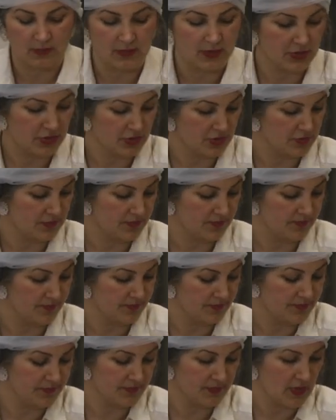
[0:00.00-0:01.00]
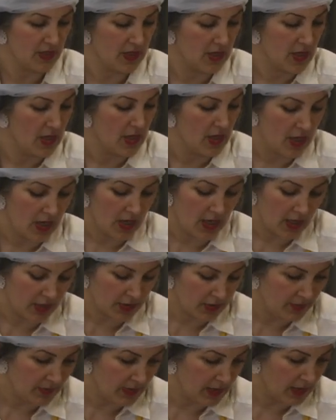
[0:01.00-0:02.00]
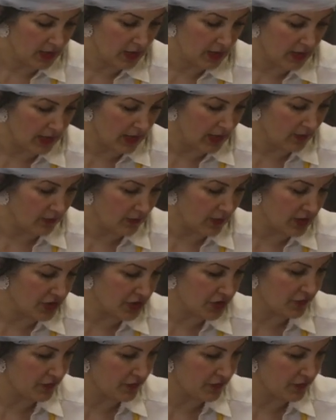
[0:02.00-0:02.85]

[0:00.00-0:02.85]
wash. How you make your egg wash